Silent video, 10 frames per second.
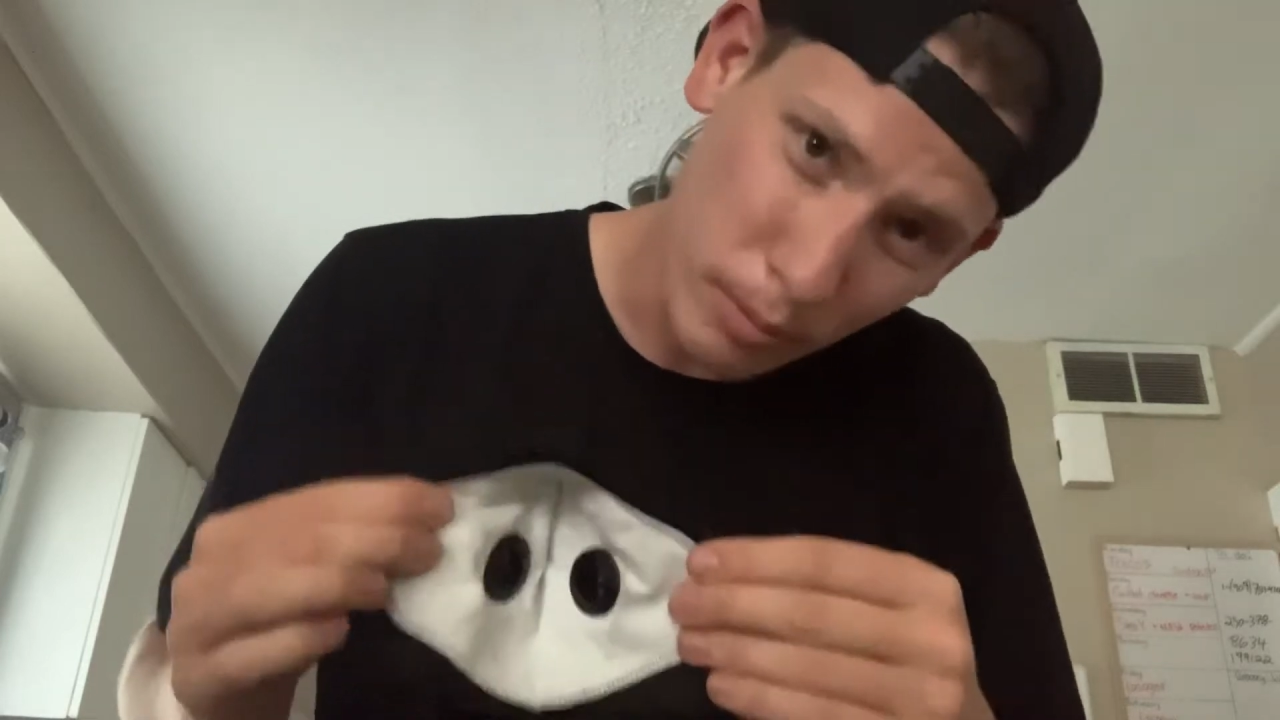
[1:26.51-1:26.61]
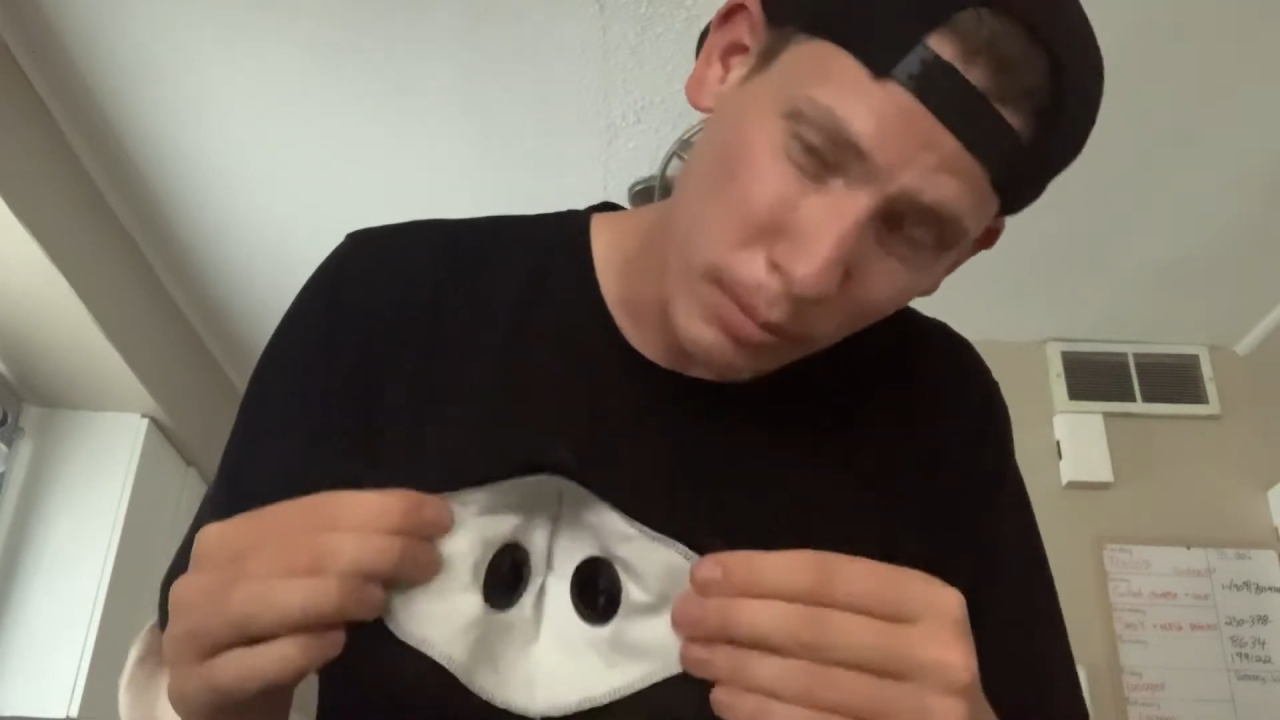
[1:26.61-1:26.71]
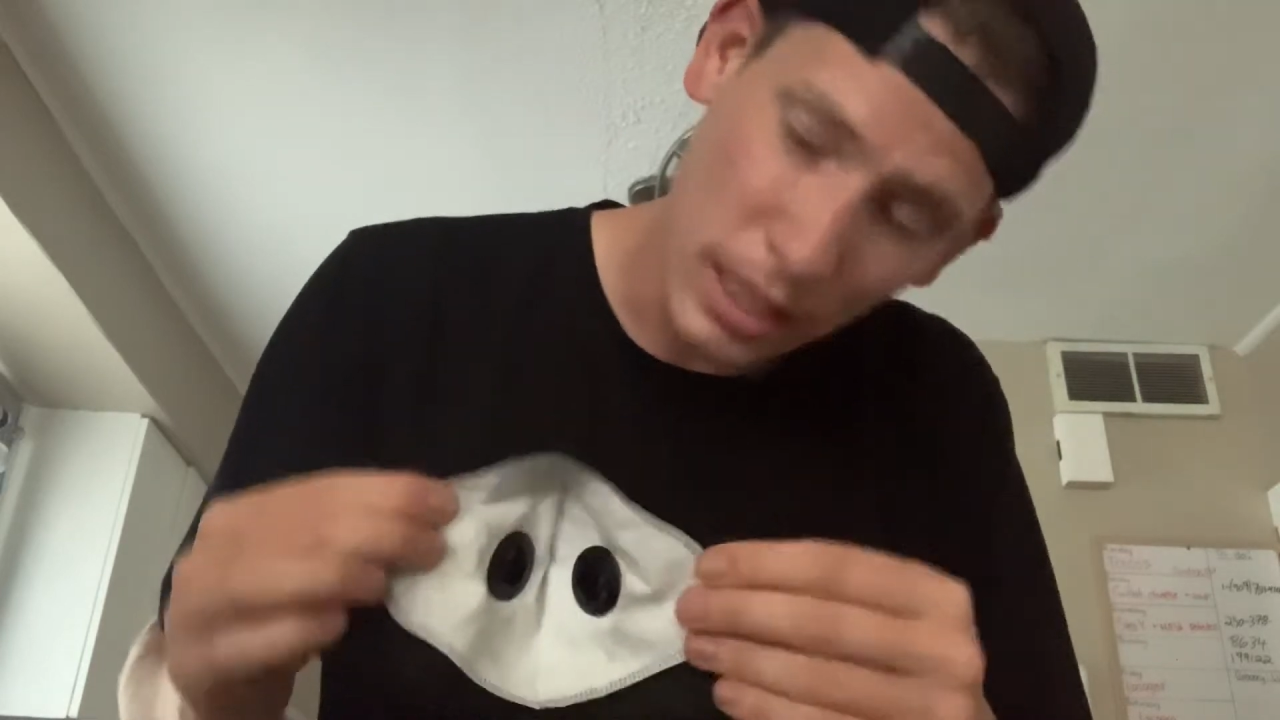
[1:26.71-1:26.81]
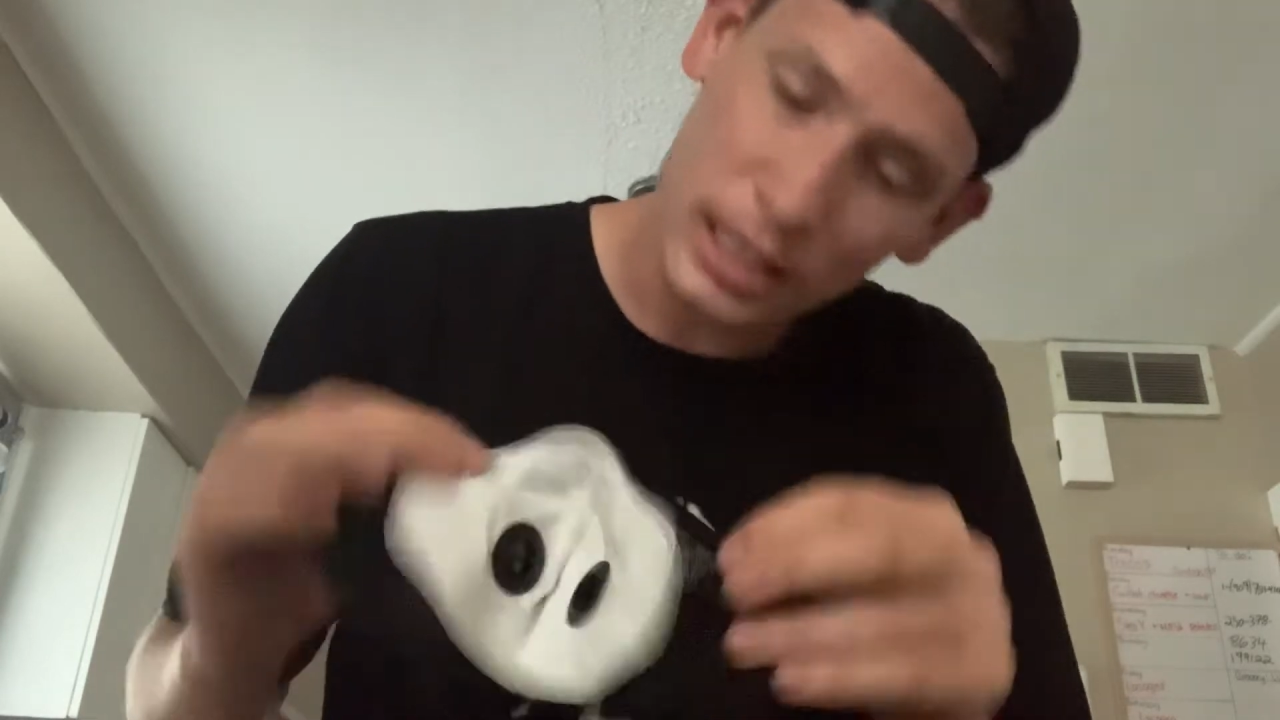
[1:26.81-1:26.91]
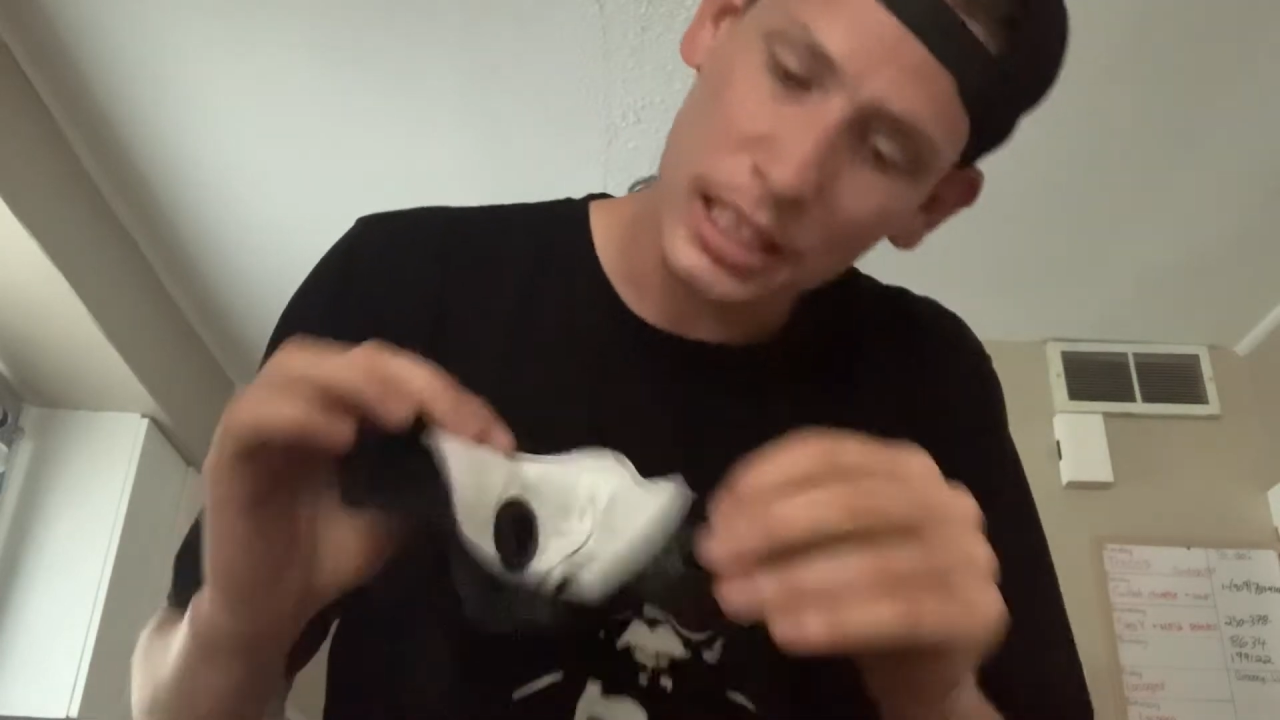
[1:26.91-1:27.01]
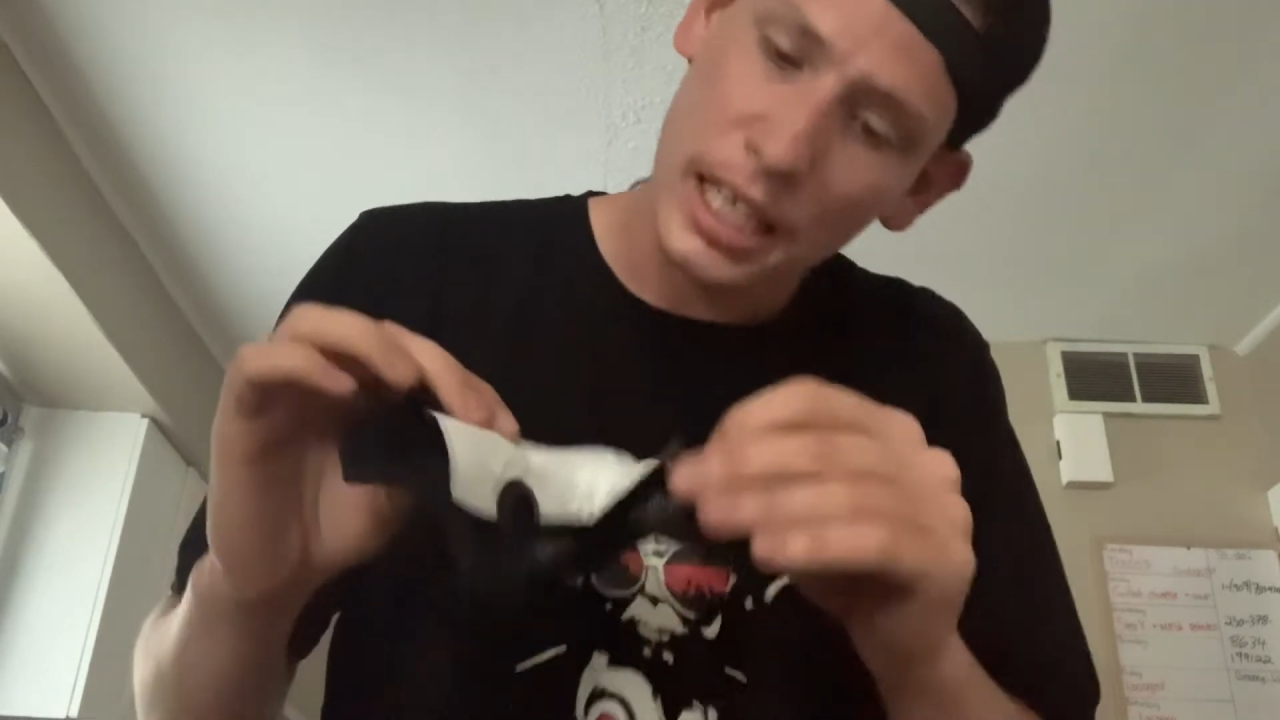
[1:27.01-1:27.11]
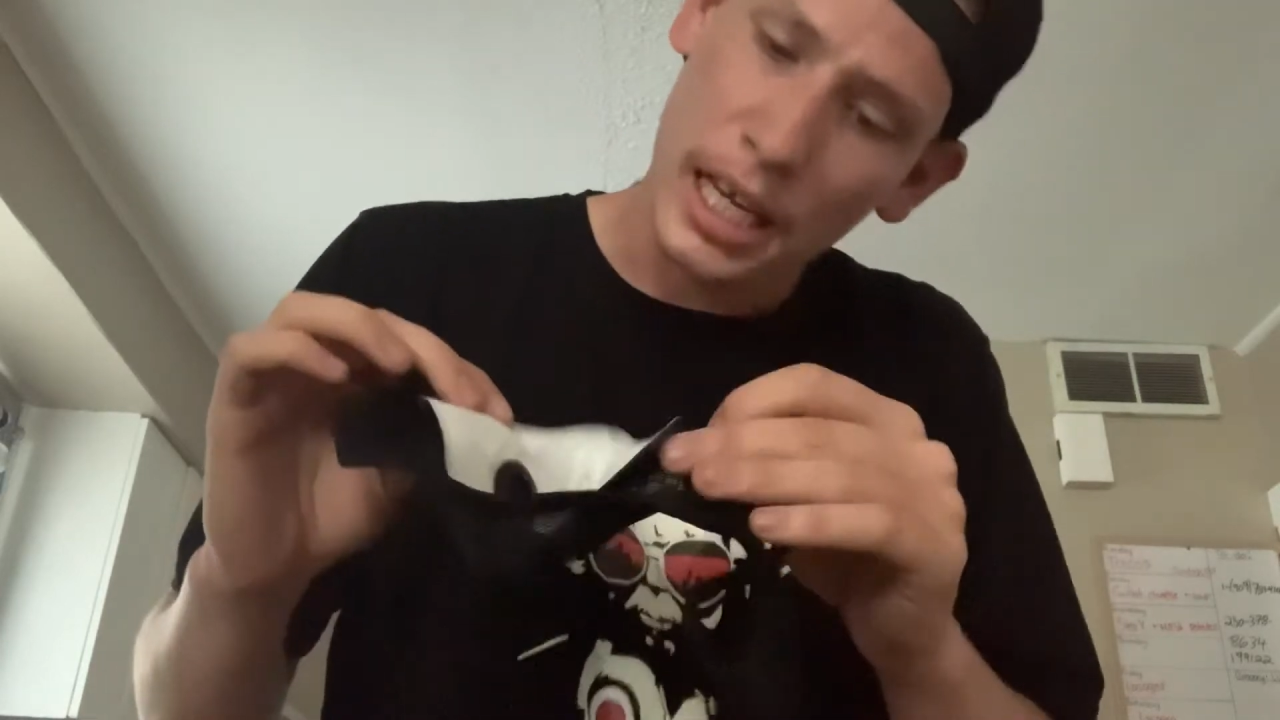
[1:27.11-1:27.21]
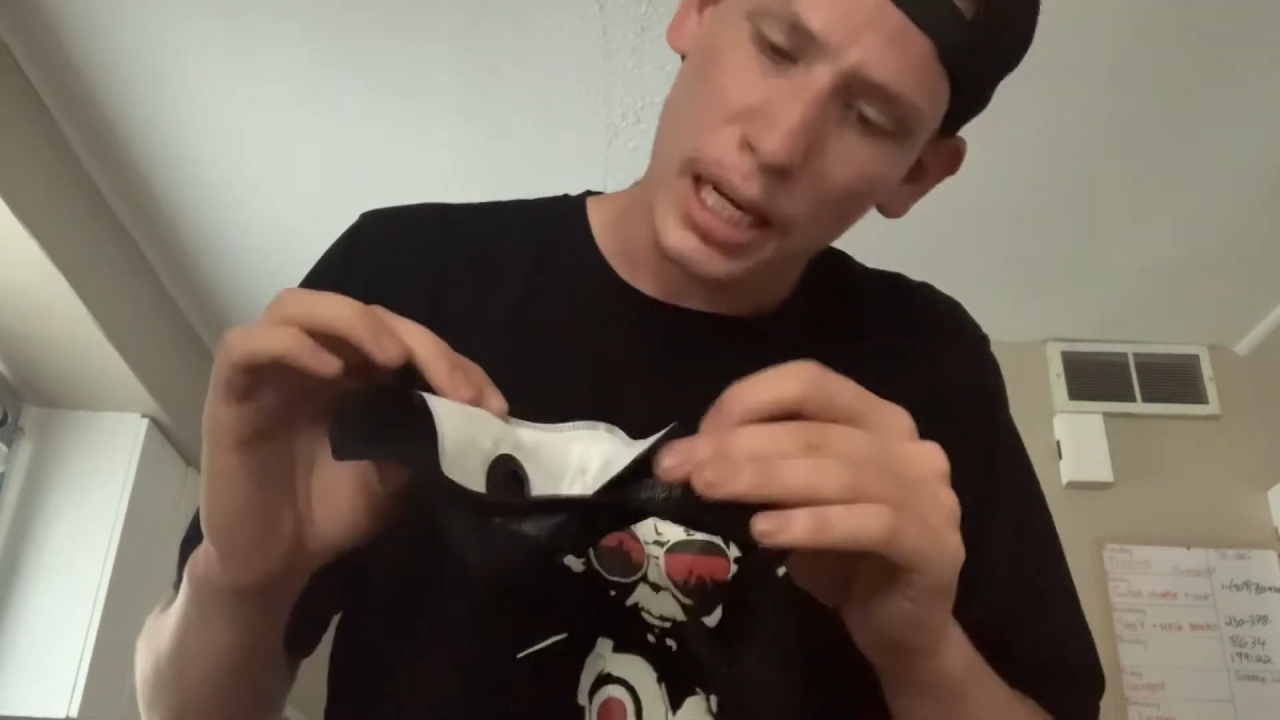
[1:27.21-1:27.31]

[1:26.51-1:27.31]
from this,